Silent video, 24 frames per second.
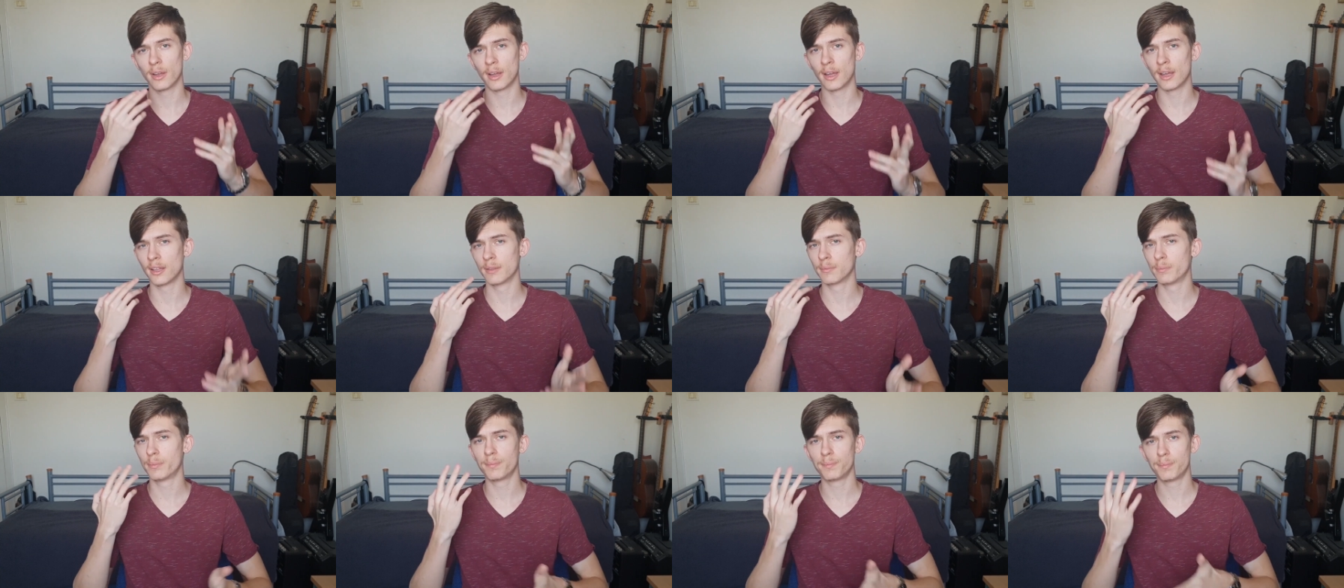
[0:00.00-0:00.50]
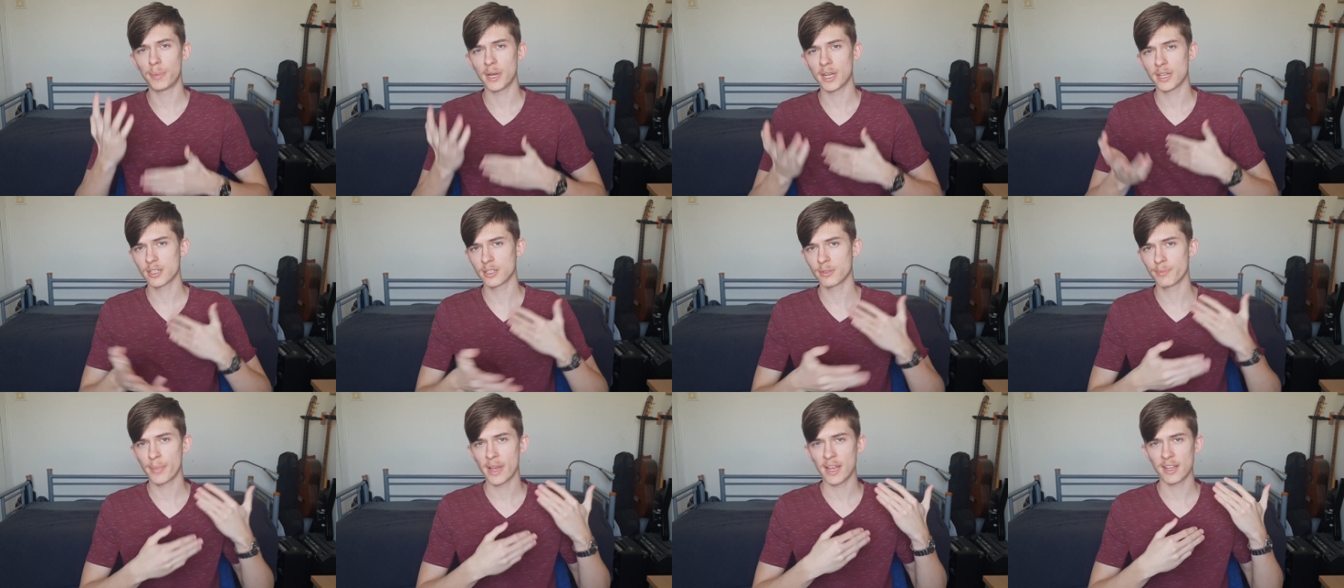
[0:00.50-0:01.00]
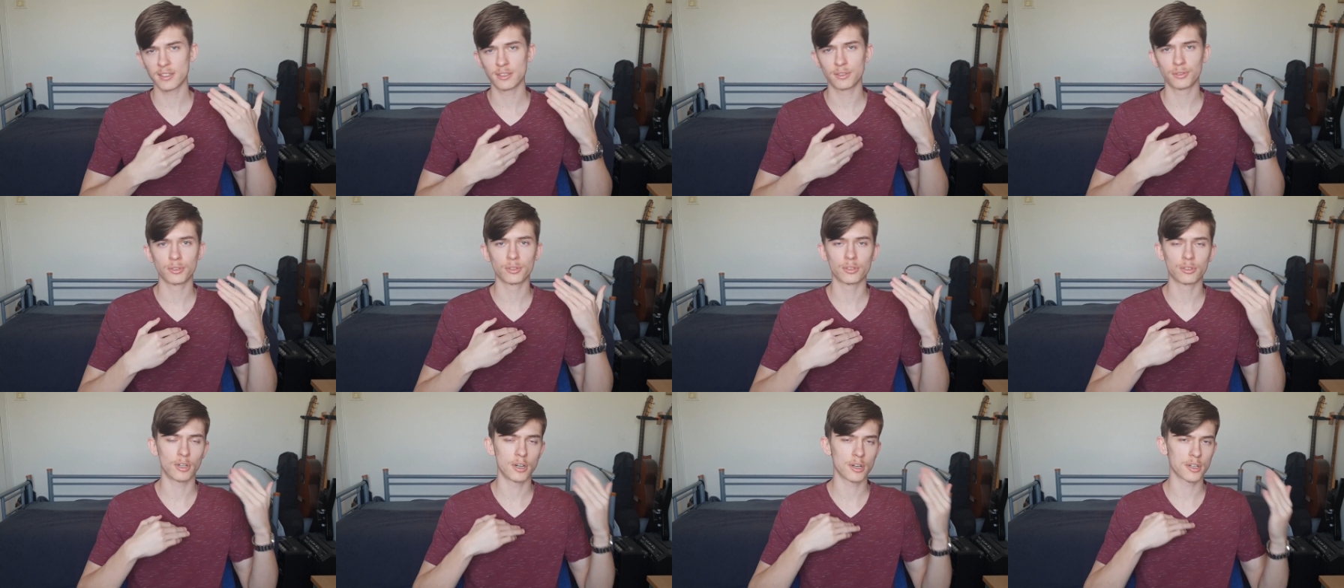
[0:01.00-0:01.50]
And Puzzle Master
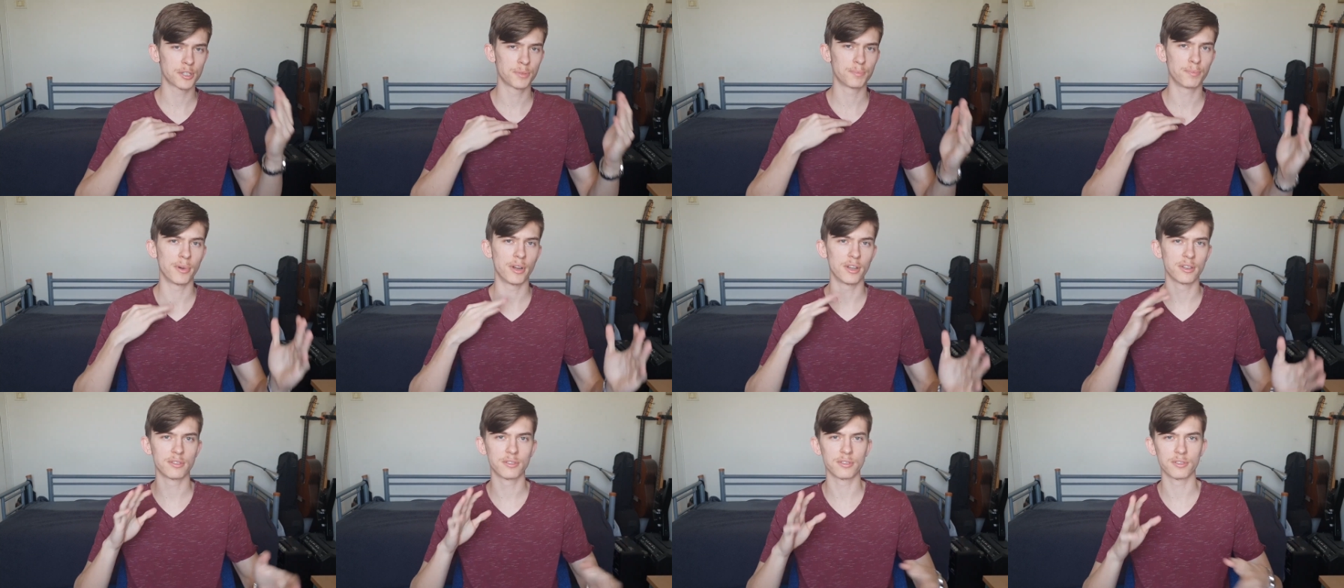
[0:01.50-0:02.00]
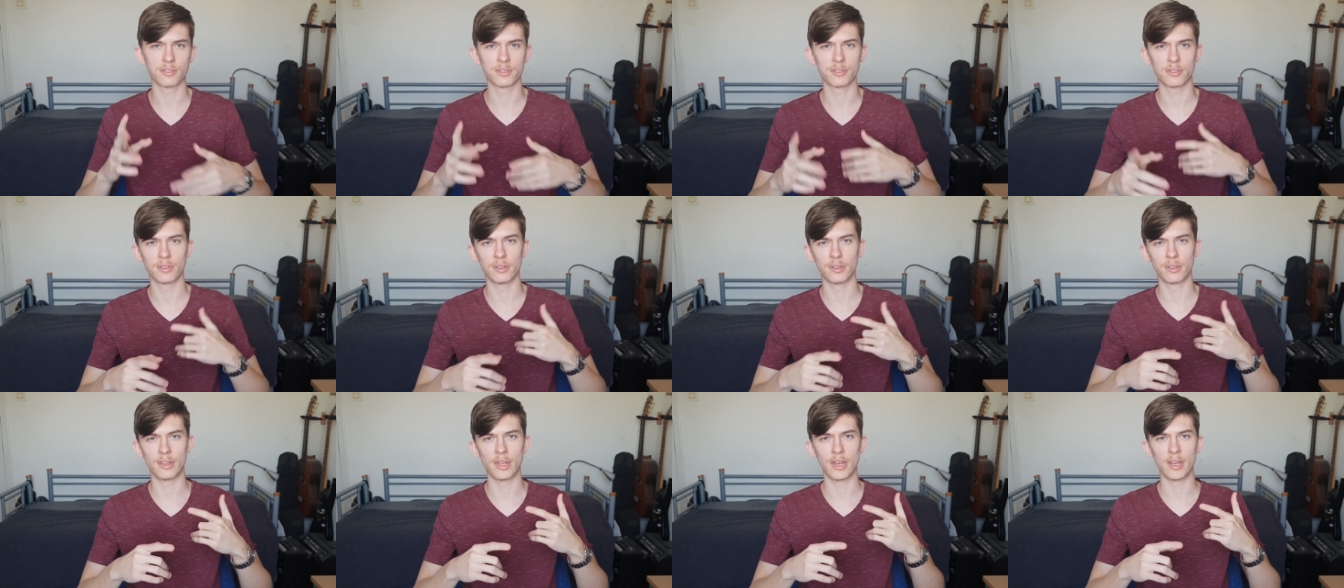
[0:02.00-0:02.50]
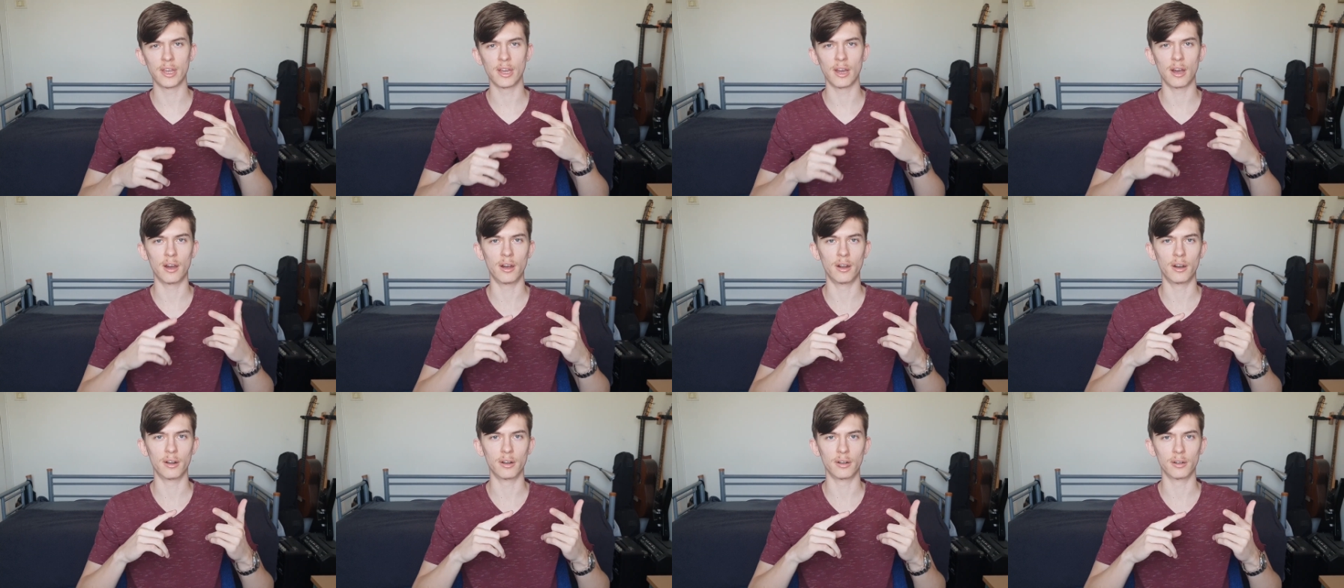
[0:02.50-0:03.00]
Crux puzzles, they
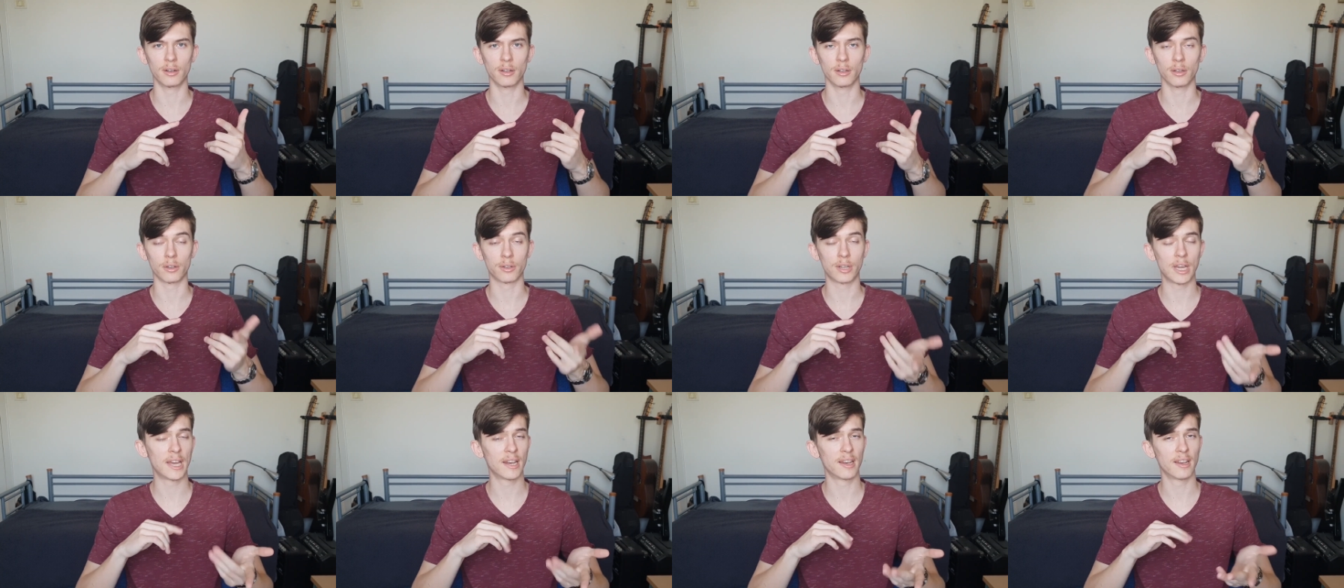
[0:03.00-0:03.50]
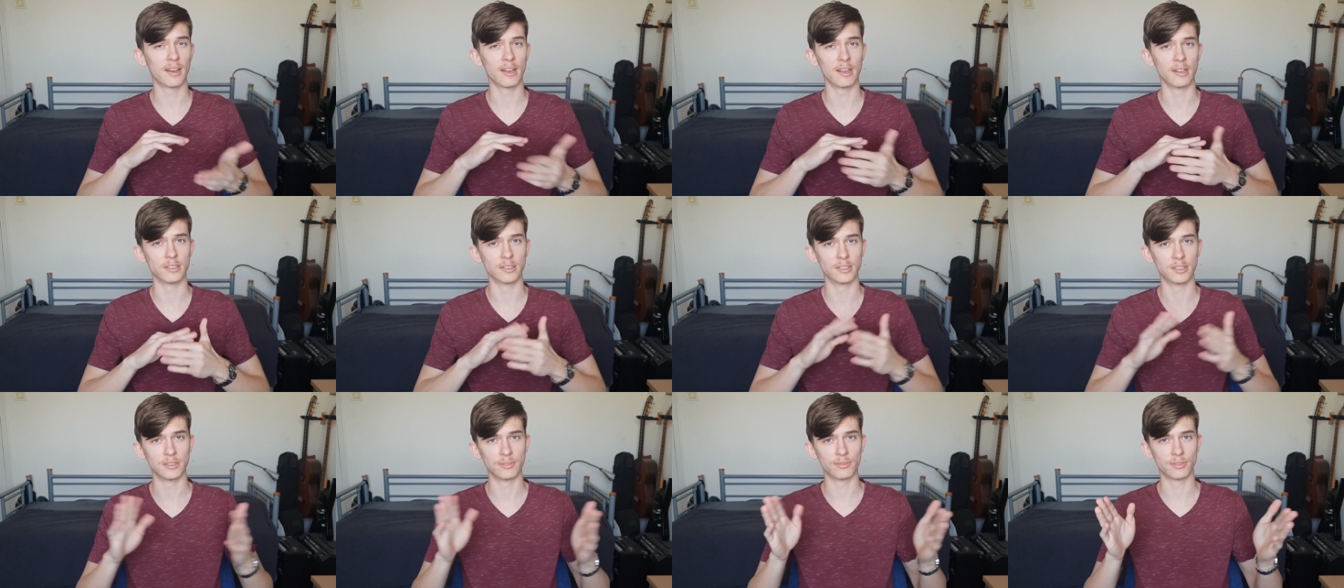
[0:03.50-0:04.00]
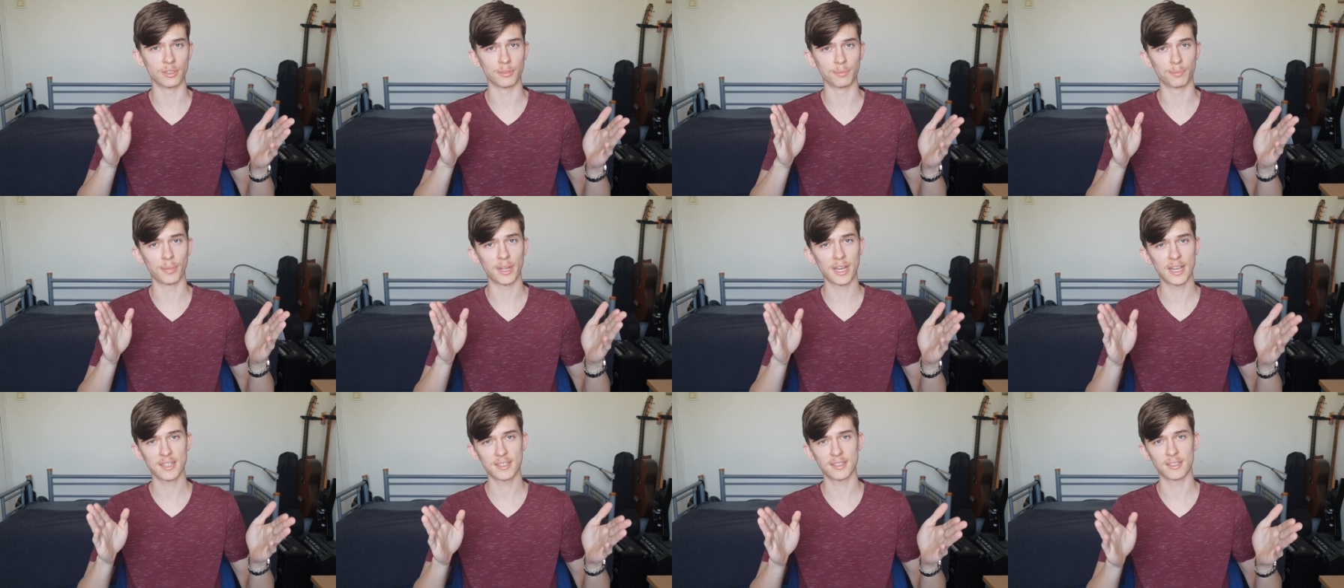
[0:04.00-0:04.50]
are located in different
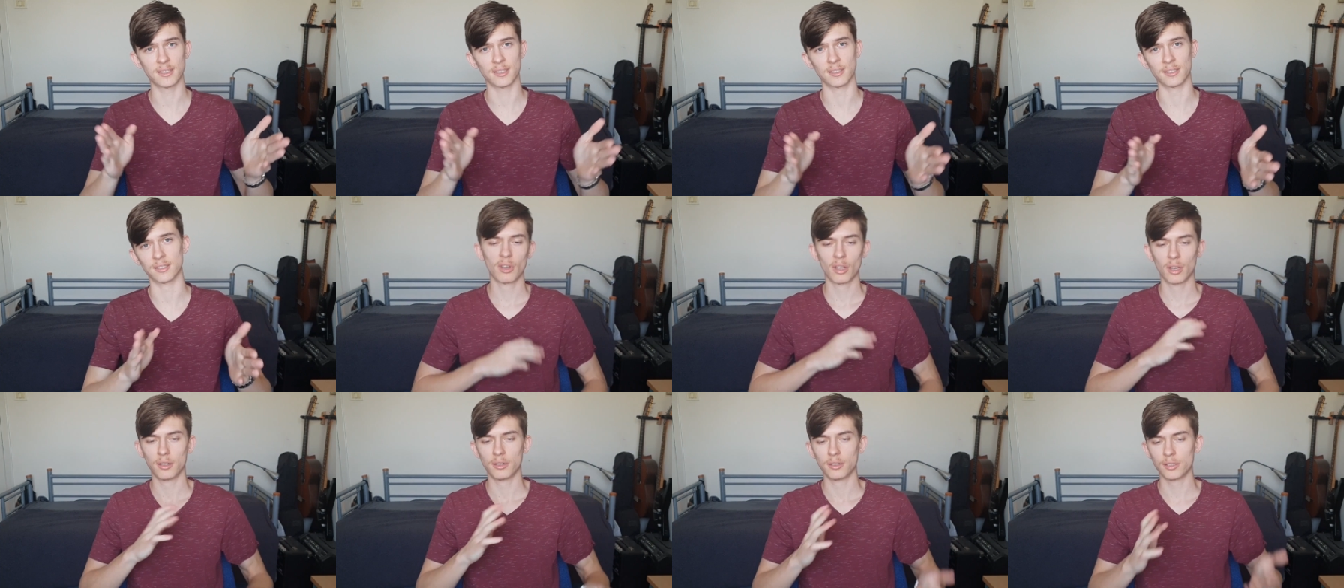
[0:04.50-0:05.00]
places.